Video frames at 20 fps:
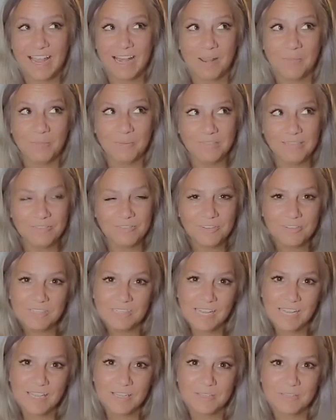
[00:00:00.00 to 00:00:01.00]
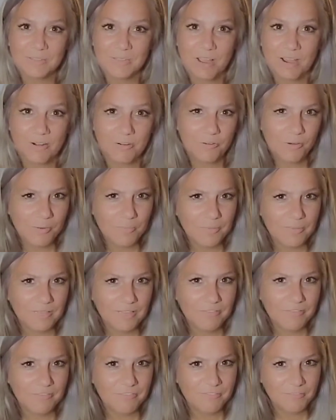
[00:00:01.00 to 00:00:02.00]
And I believe their tails are
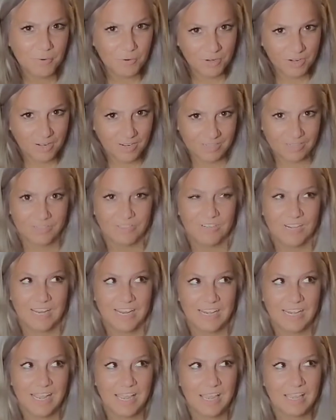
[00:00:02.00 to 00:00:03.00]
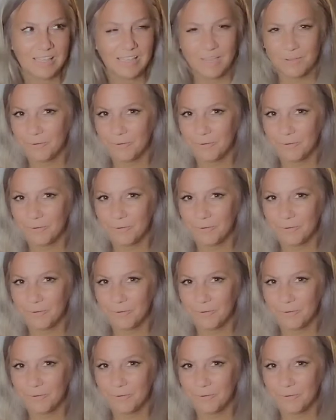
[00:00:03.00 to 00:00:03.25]
normally $400.